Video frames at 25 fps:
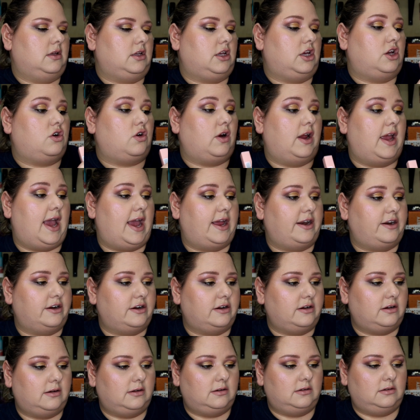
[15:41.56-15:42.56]

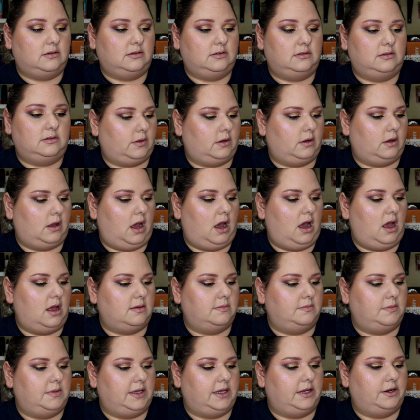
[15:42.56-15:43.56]
Creator. Ah,
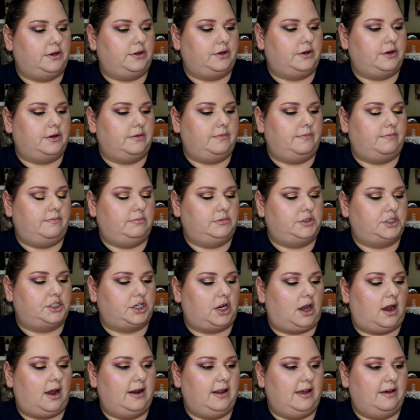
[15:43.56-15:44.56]
let me get a good
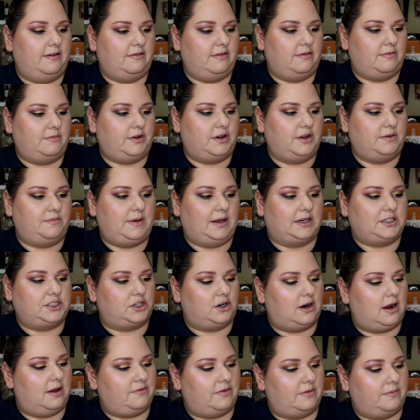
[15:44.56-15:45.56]
shot, a good
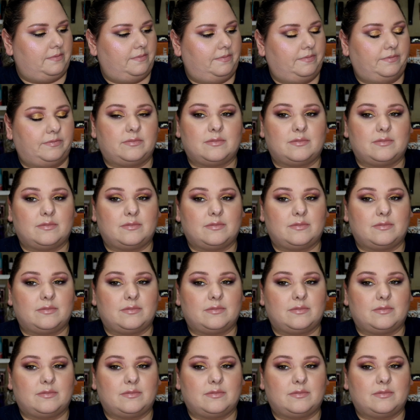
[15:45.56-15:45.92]
picture of them.